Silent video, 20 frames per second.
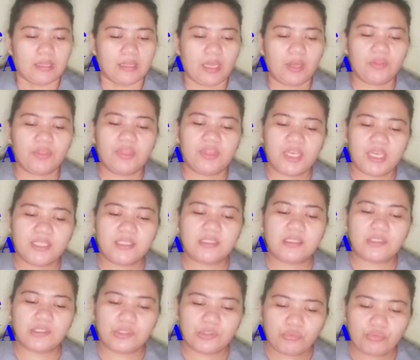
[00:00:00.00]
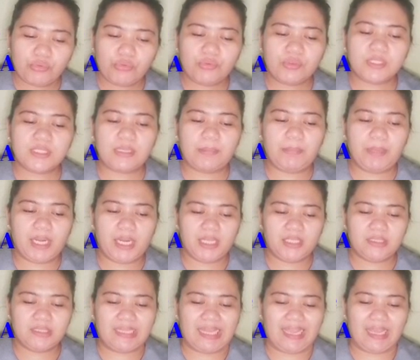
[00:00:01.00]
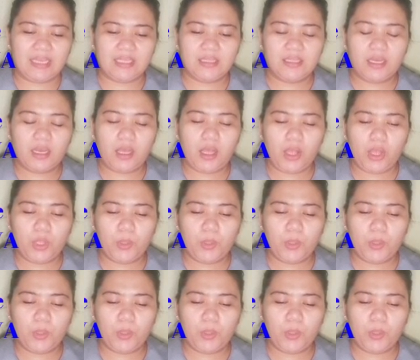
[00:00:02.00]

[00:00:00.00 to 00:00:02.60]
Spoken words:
Now, these two separated